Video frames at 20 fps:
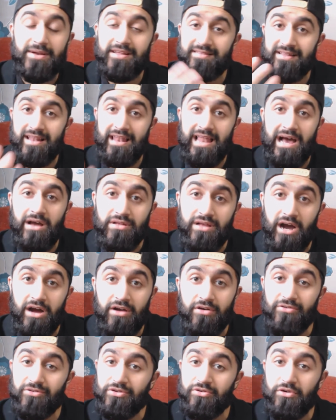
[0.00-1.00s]
and he's allowed
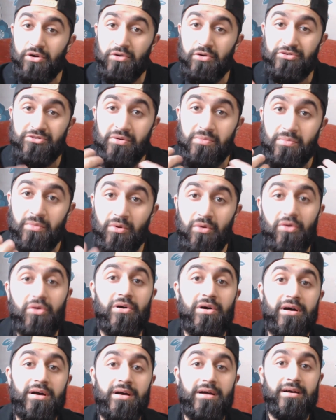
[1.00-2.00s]
Garo to grow to a
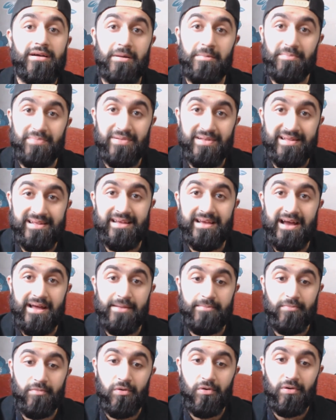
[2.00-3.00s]
more complete
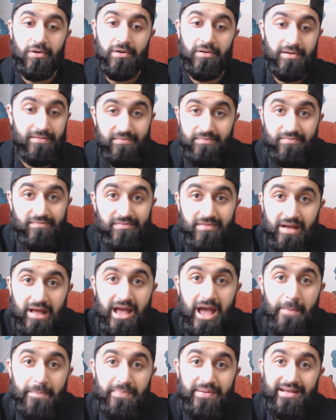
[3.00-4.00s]
and more
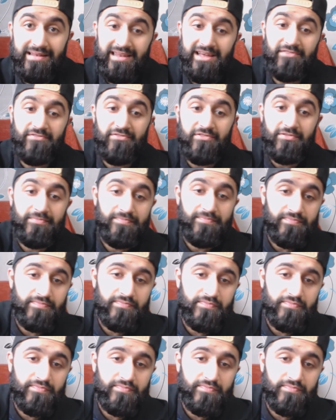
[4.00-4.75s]
epic level.